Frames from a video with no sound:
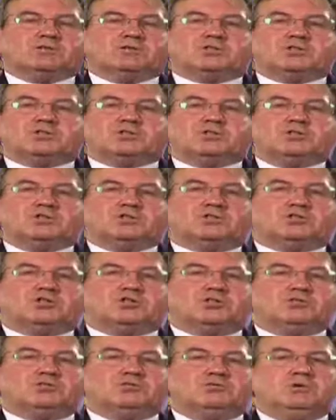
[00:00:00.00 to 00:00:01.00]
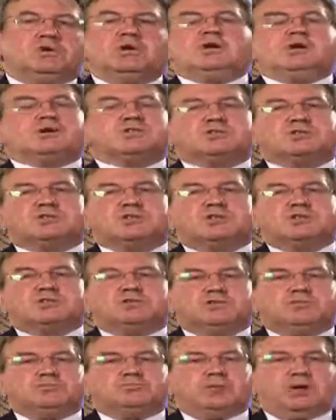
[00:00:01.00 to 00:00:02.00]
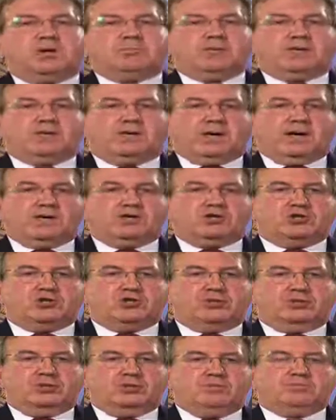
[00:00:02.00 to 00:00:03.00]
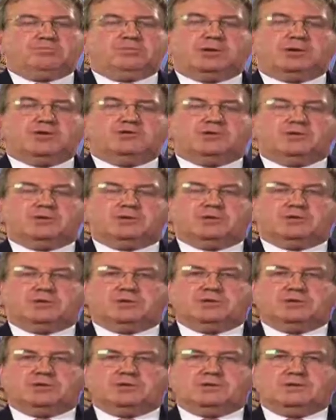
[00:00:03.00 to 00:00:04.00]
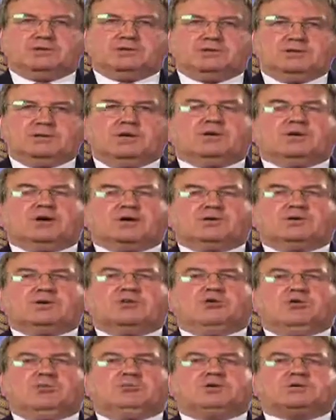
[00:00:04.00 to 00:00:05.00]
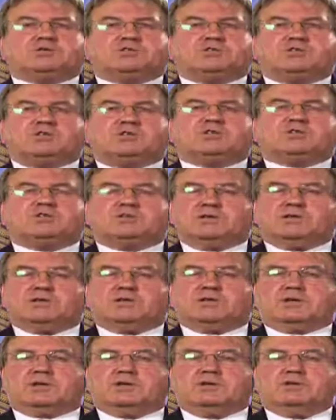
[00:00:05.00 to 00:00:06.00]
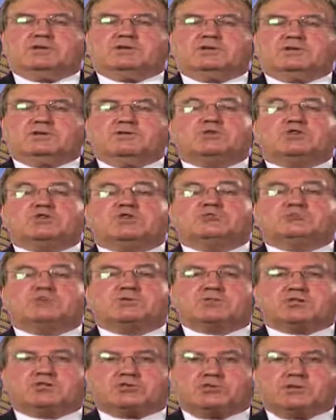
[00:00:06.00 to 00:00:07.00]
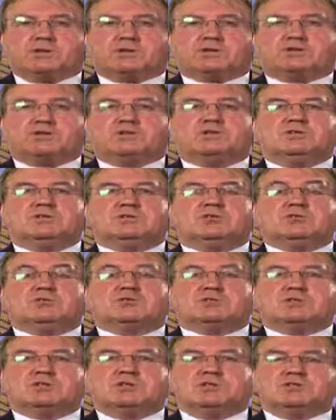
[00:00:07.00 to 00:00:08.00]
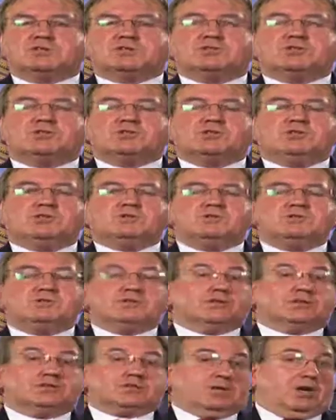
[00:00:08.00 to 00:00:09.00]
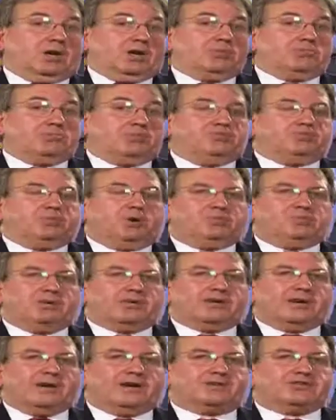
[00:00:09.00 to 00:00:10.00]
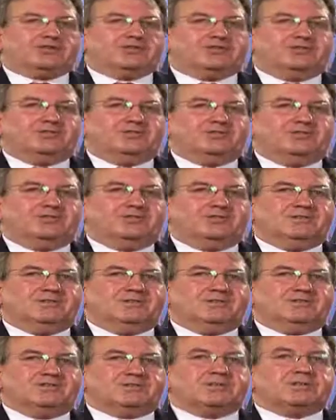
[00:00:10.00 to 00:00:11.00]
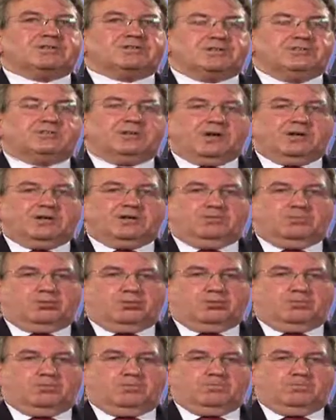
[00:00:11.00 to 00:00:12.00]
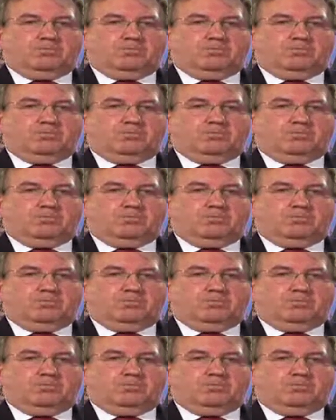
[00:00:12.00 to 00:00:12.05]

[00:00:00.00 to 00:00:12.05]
your search to a certain publication period. And almost certainly you should restrict your search to the type of publication that is available.